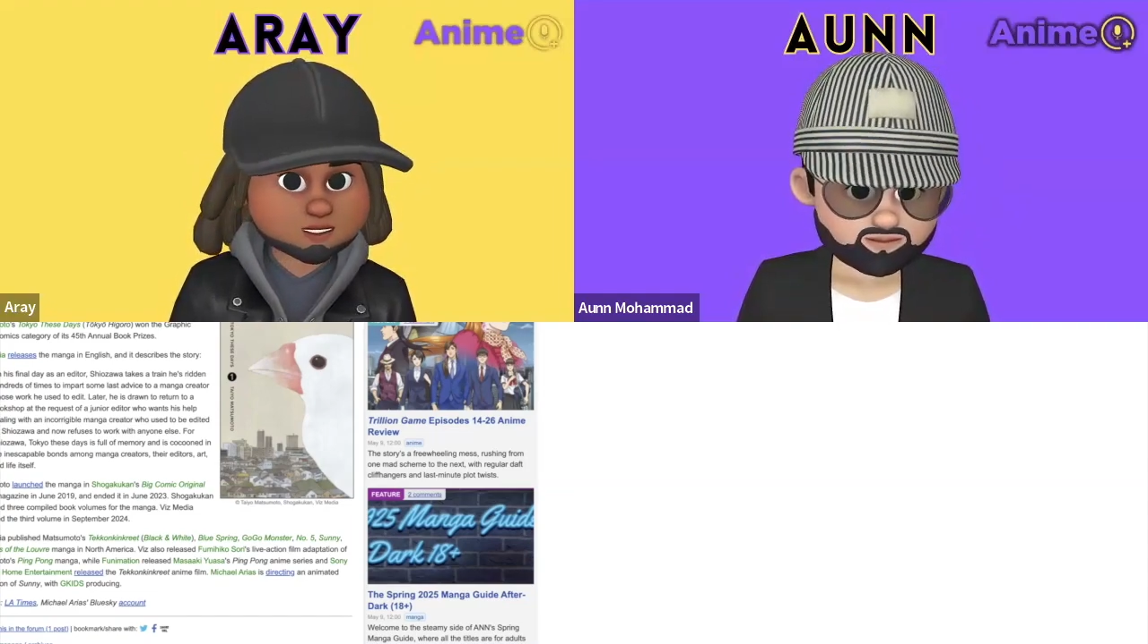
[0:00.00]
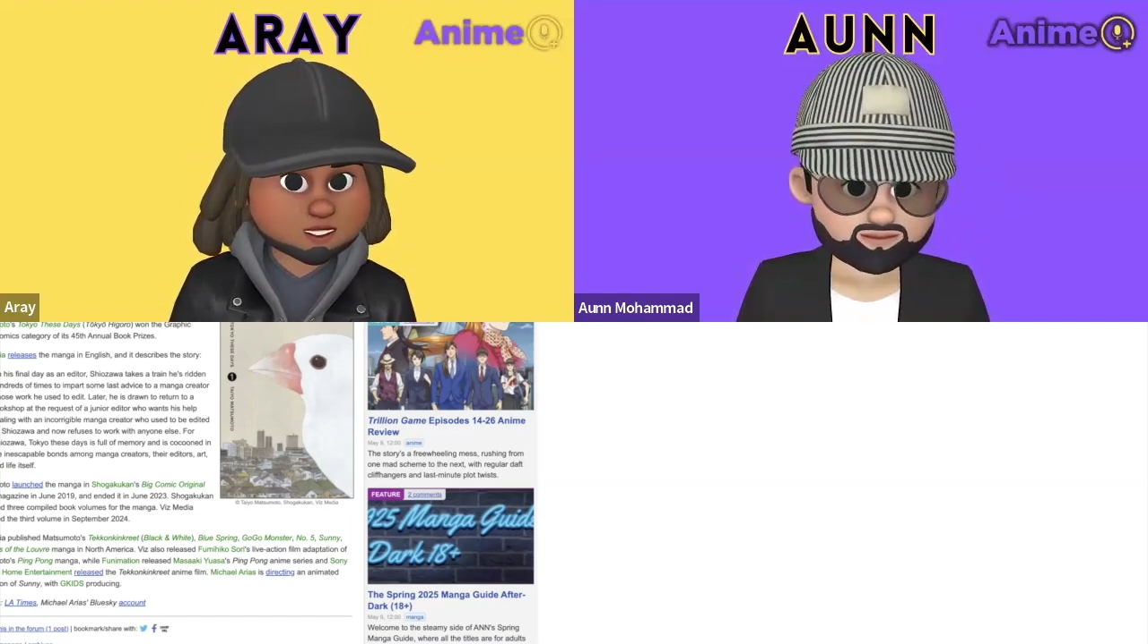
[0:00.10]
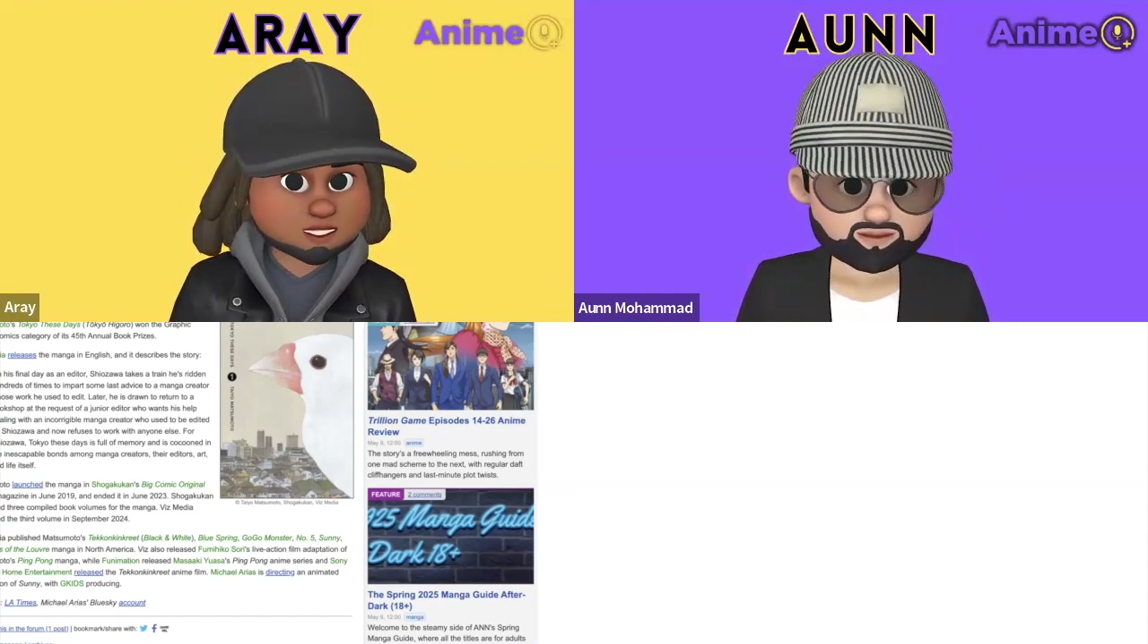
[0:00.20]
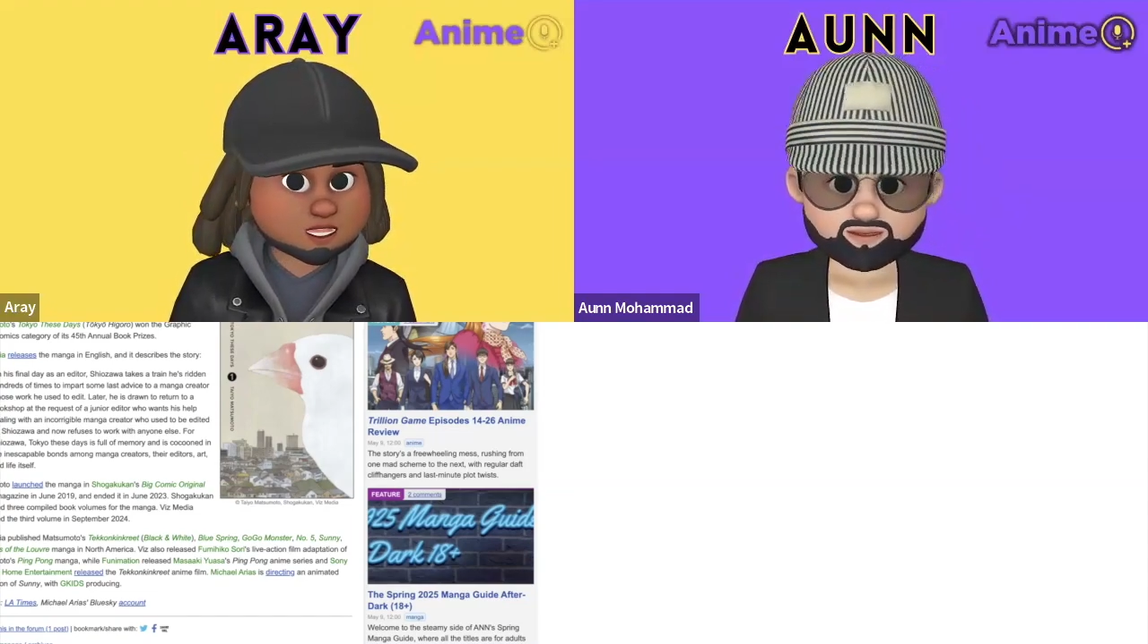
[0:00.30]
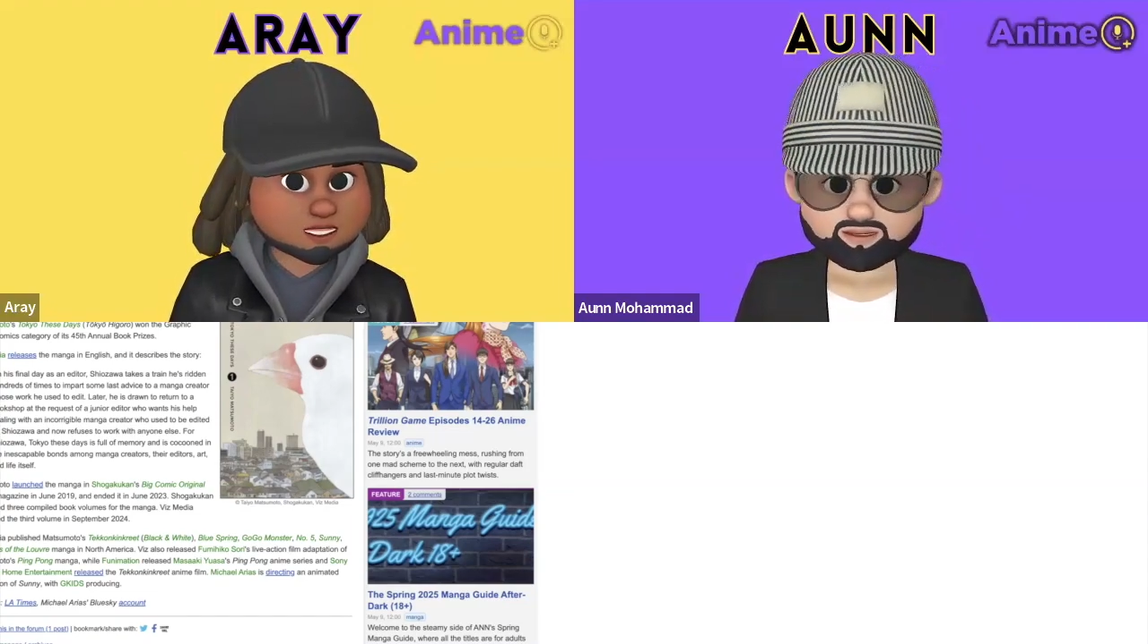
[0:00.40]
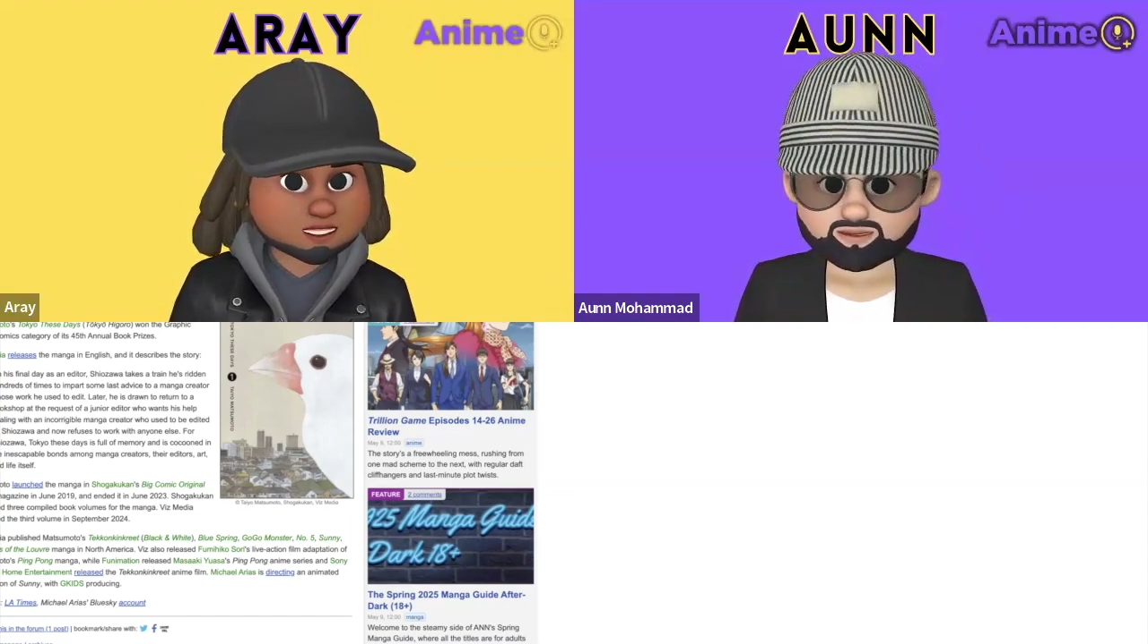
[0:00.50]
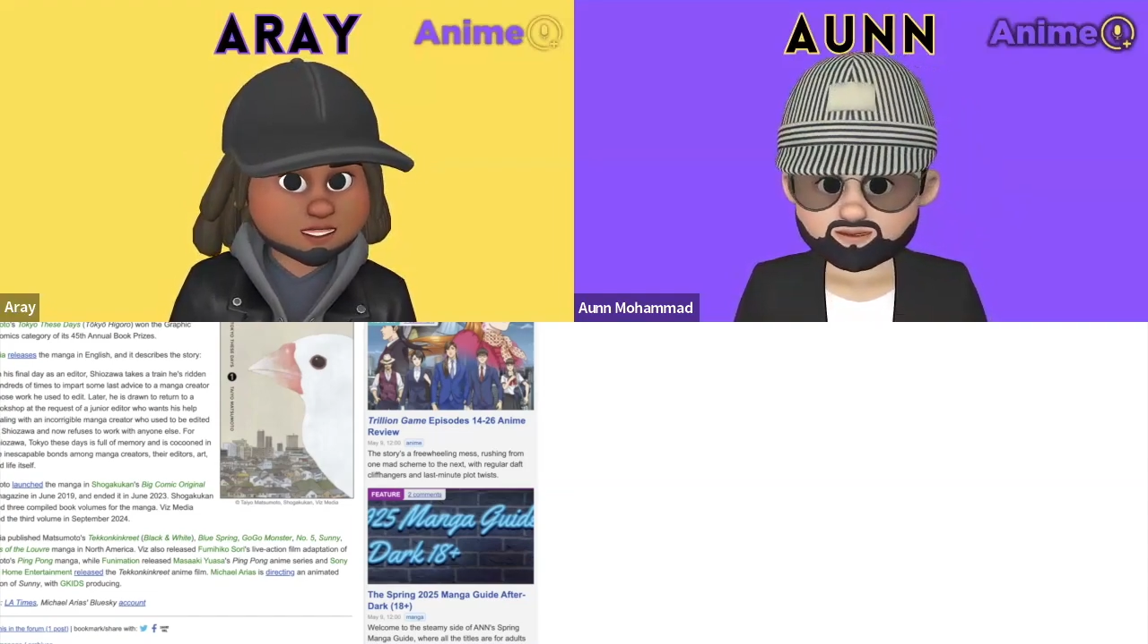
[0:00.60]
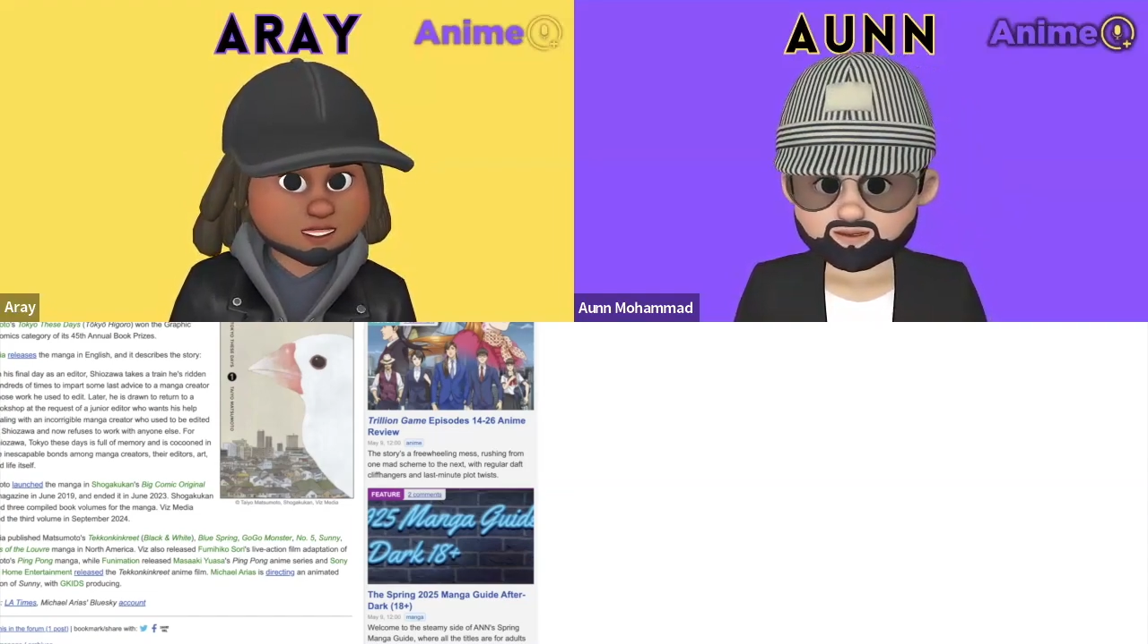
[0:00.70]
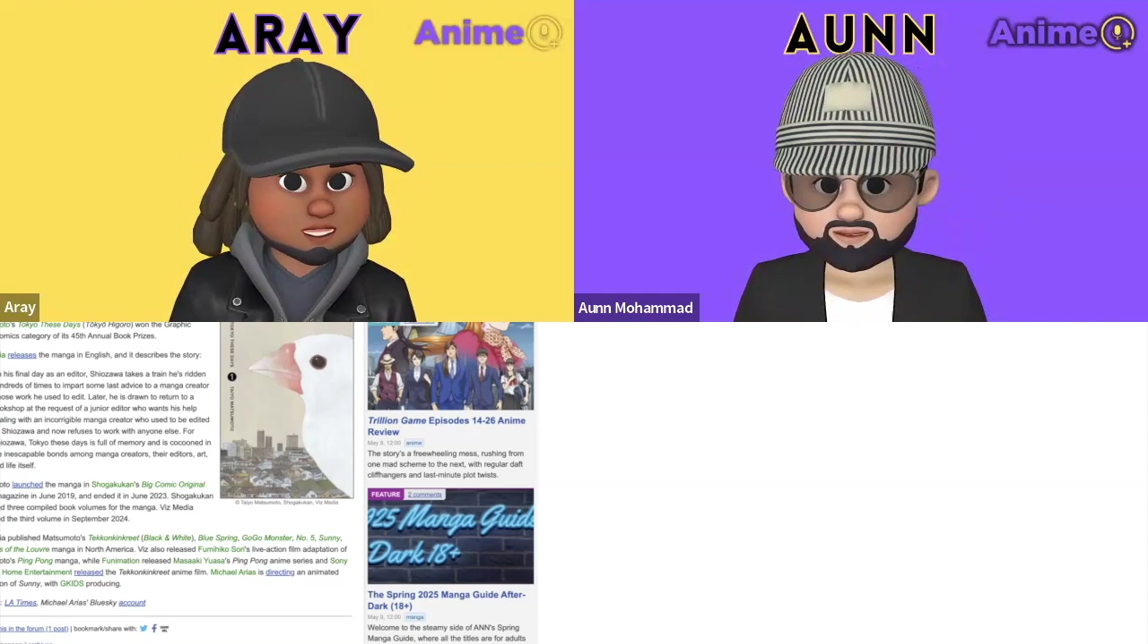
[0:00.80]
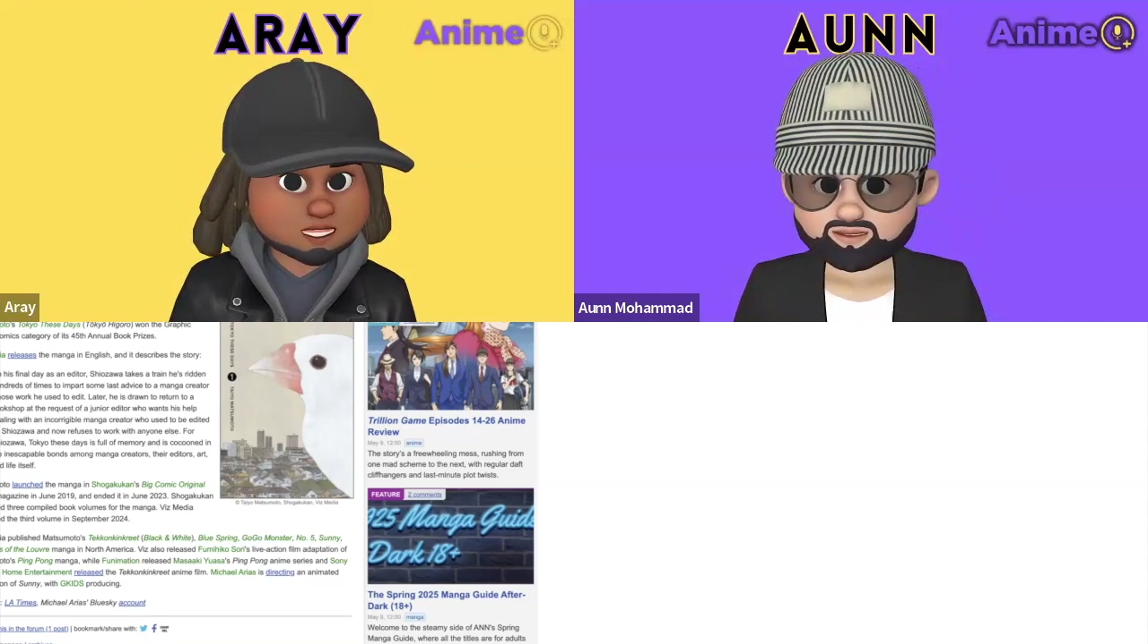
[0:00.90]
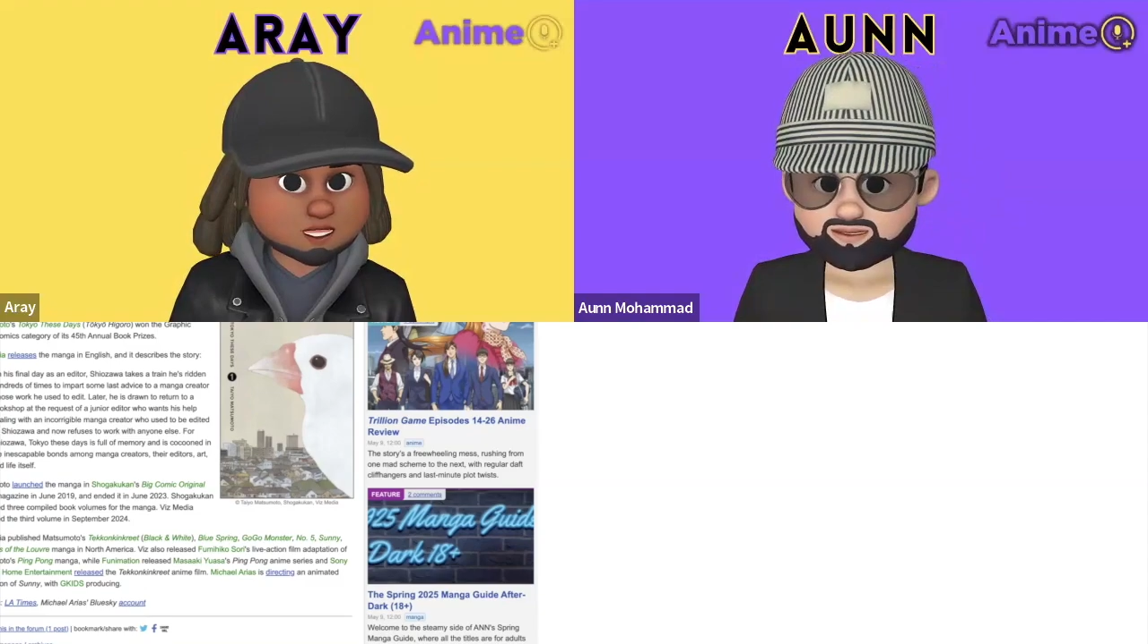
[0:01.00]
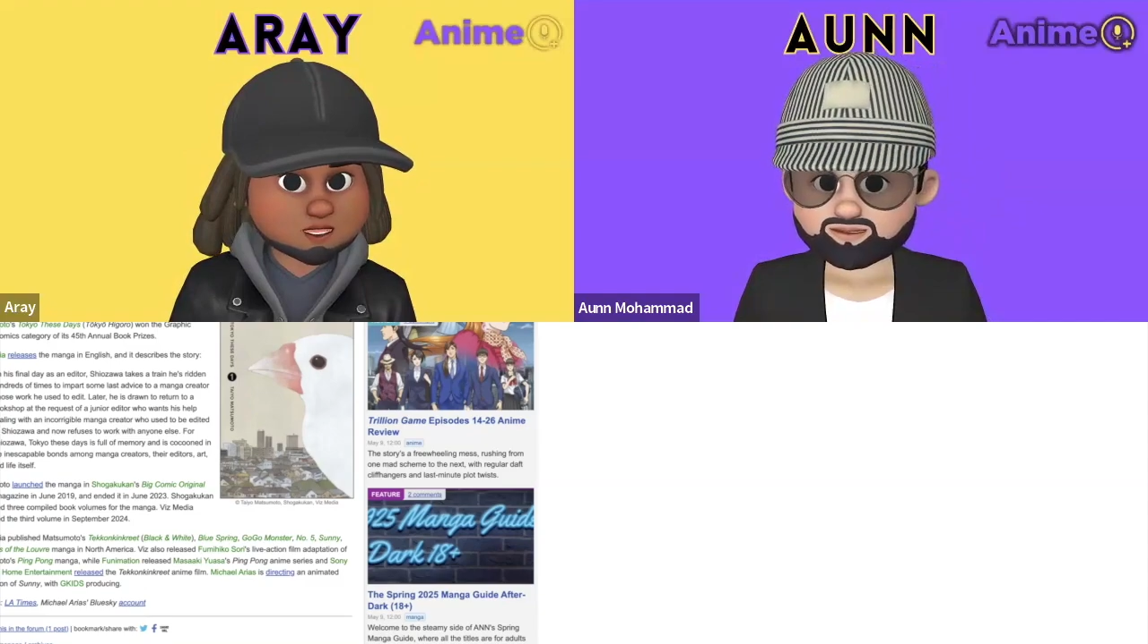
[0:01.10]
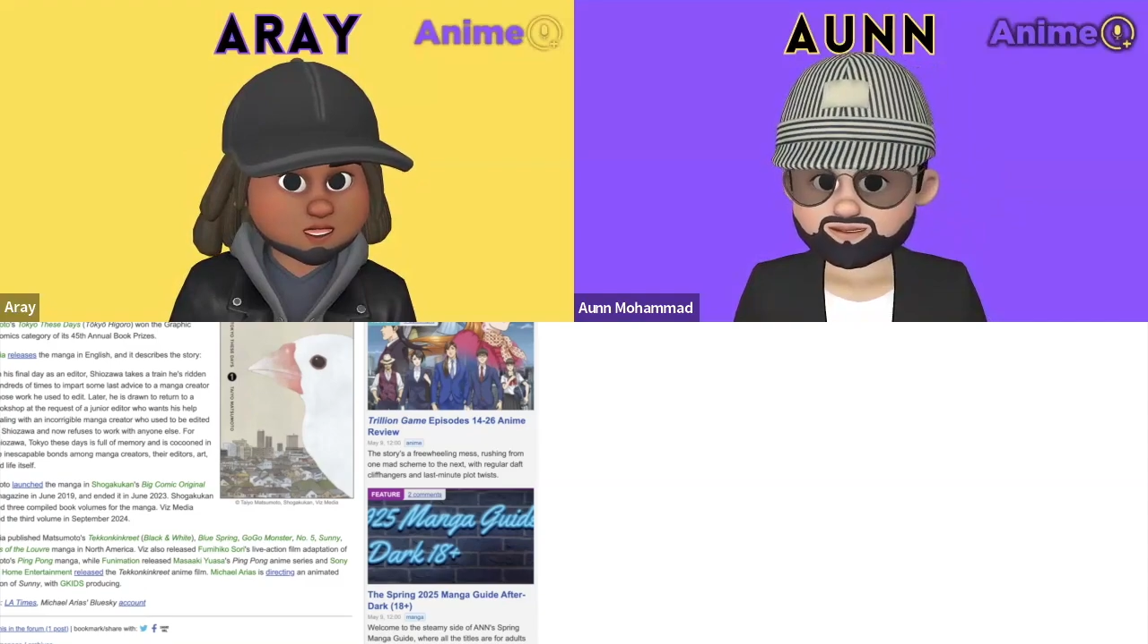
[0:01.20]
or editors that are kind of